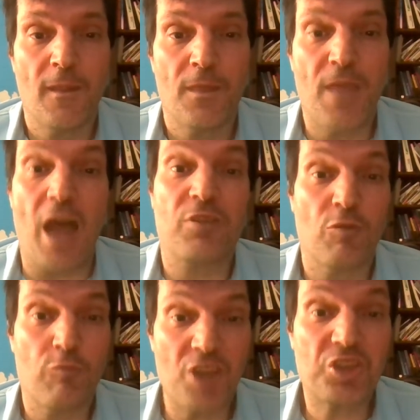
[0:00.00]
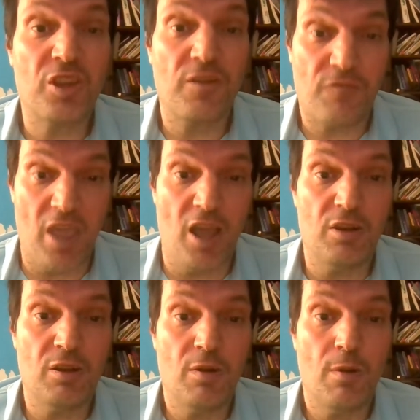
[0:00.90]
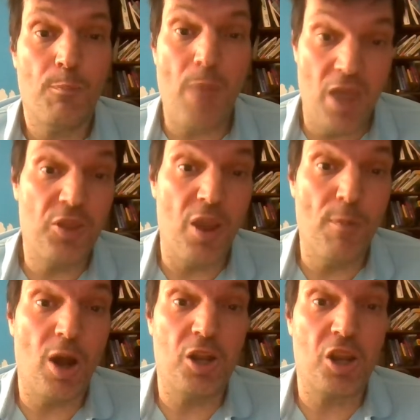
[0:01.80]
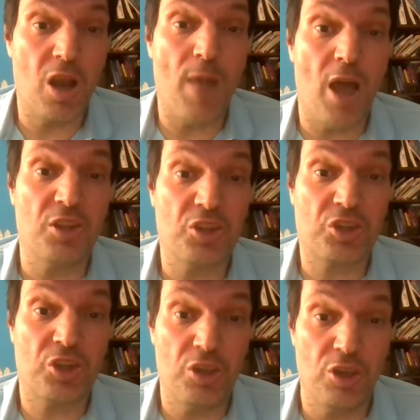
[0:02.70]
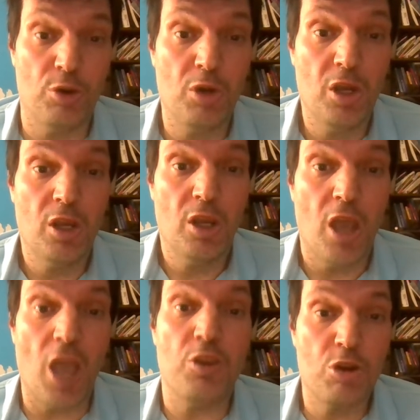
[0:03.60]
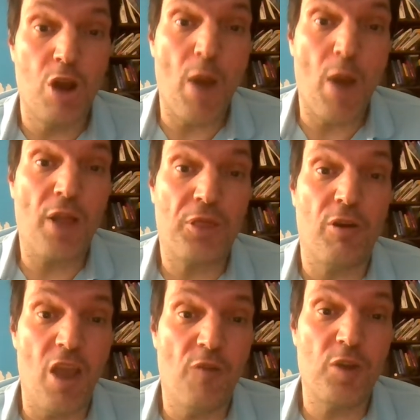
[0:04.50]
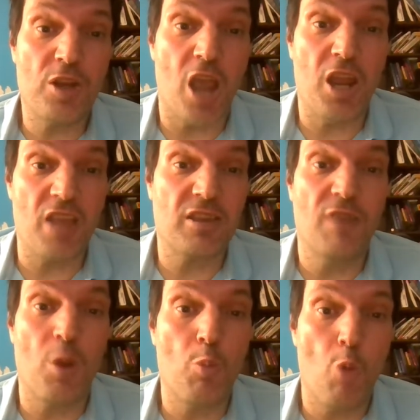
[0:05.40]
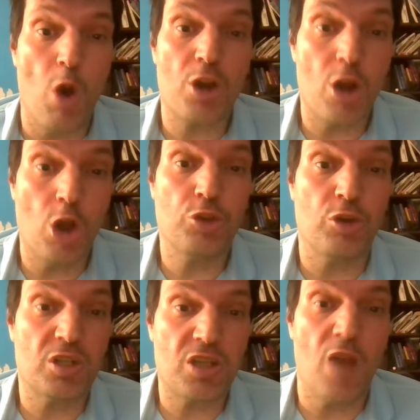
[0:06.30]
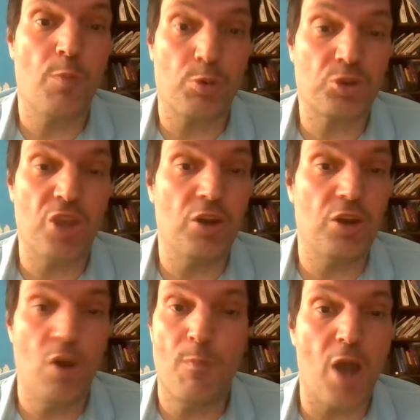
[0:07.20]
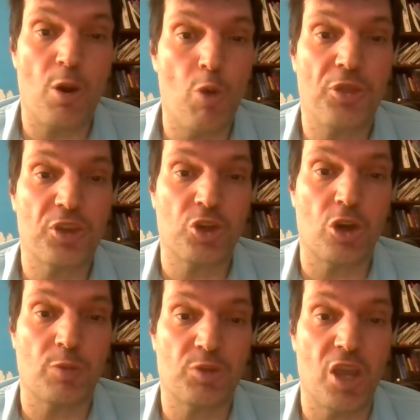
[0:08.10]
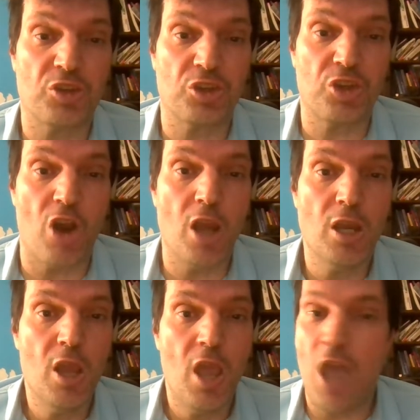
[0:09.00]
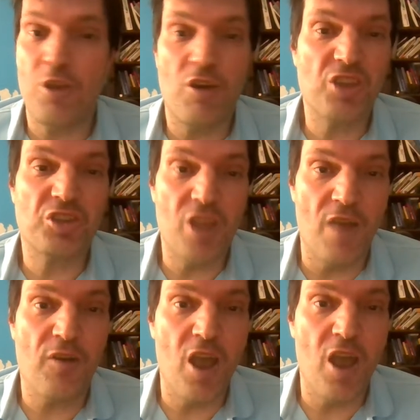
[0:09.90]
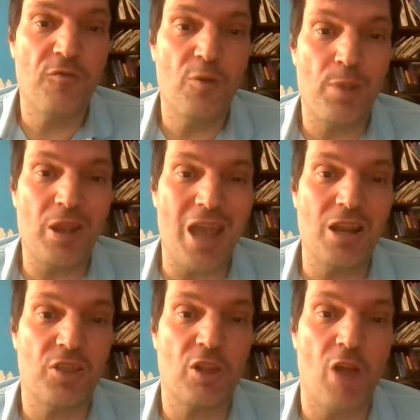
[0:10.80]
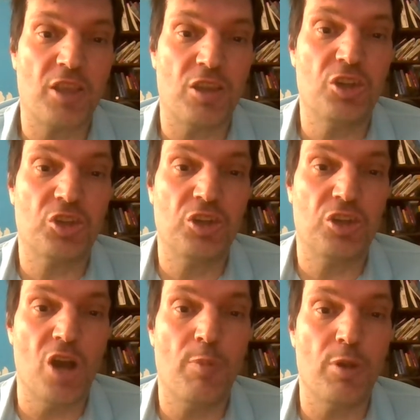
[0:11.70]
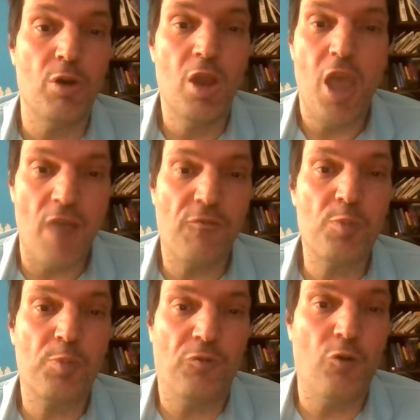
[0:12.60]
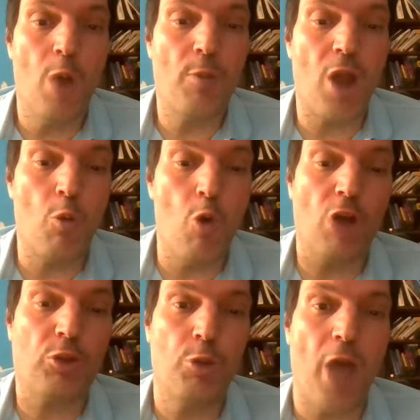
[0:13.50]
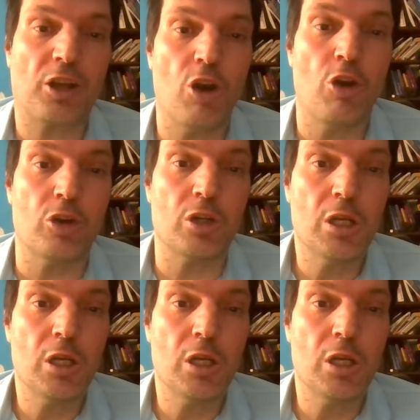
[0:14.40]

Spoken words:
that the wrestling fan paid their money to come out and see you, and you go out there every night and give them 110%, no matter what the circumstances are. And there has never, ever been anything like ECW. Every performer that walked through that curtain